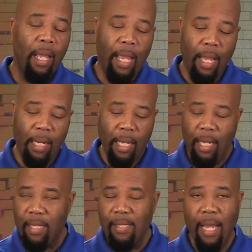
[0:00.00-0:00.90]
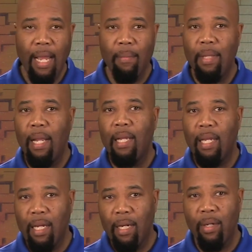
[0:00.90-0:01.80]
And anytime that a
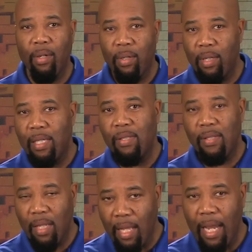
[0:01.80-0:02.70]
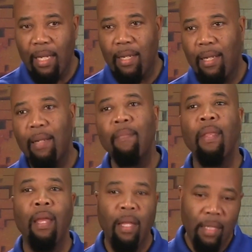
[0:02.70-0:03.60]
gear is selected,
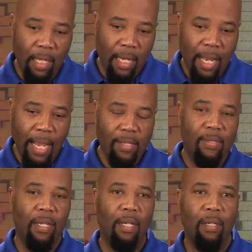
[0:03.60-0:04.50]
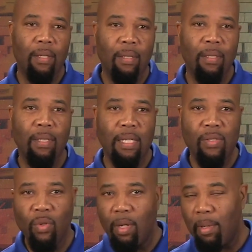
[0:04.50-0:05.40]
the next gear
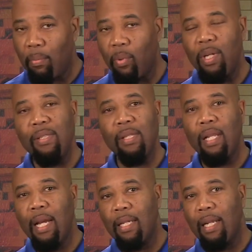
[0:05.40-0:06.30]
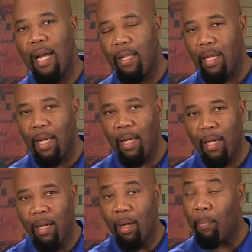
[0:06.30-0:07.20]
is going to be pre-selected on the
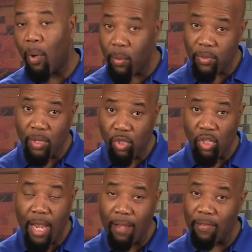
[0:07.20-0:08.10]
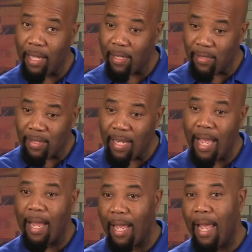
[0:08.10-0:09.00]
opposing shaft that is
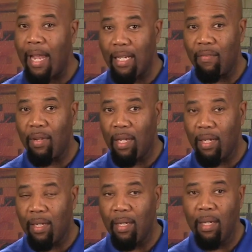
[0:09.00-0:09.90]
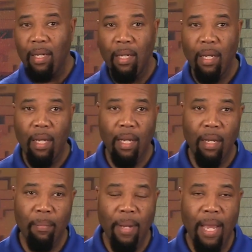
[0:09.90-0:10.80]
not activated
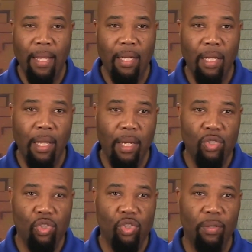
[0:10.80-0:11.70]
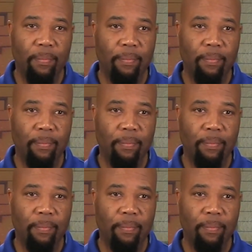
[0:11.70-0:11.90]
by the clutch.